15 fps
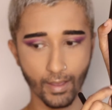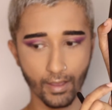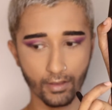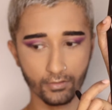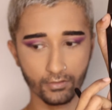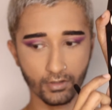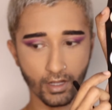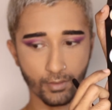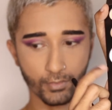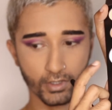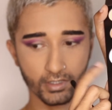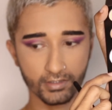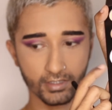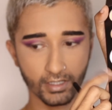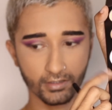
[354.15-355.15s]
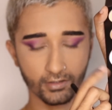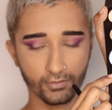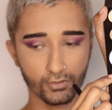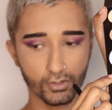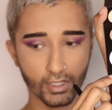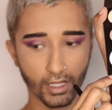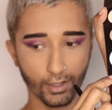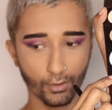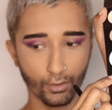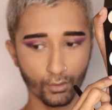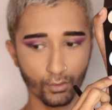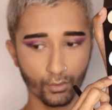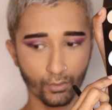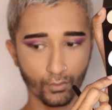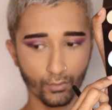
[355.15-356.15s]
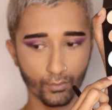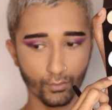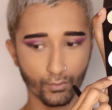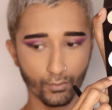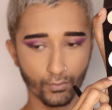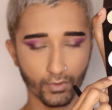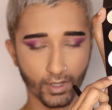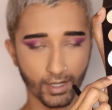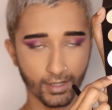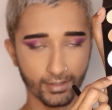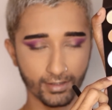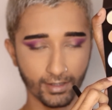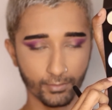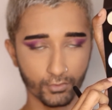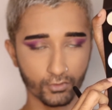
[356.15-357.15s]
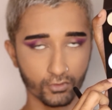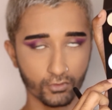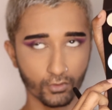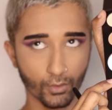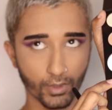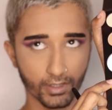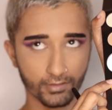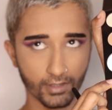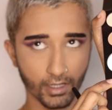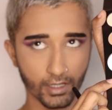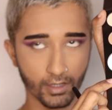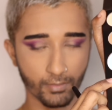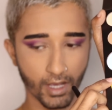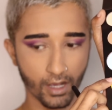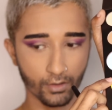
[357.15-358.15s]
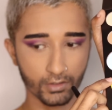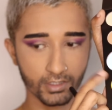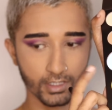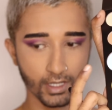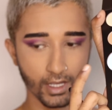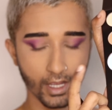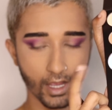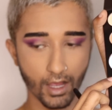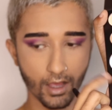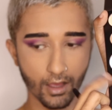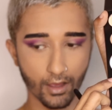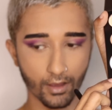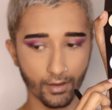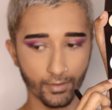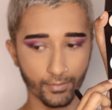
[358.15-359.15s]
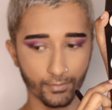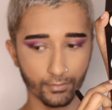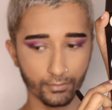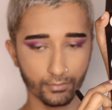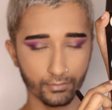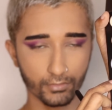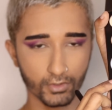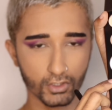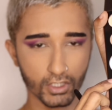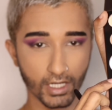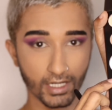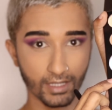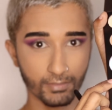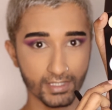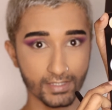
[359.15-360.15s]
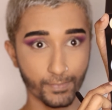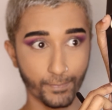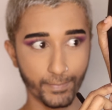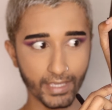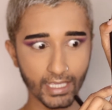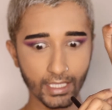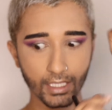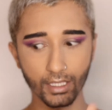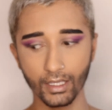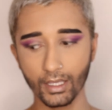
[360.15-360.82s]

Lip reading: So now I'm going to take this yellow, the color that I'm so excited about. The shade name is B.